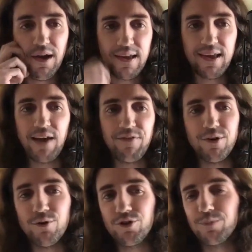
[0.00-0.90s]
Gavin
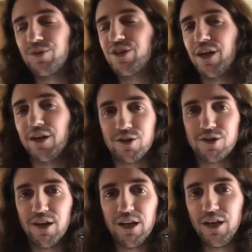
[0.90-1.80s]
Newsom stinks.
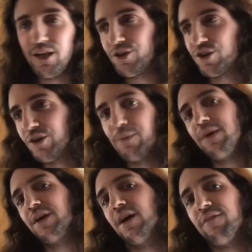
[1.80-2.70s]
He shouldn't
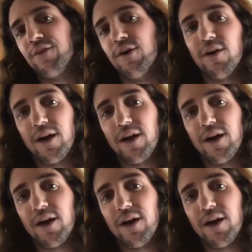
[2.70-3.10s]
be governor.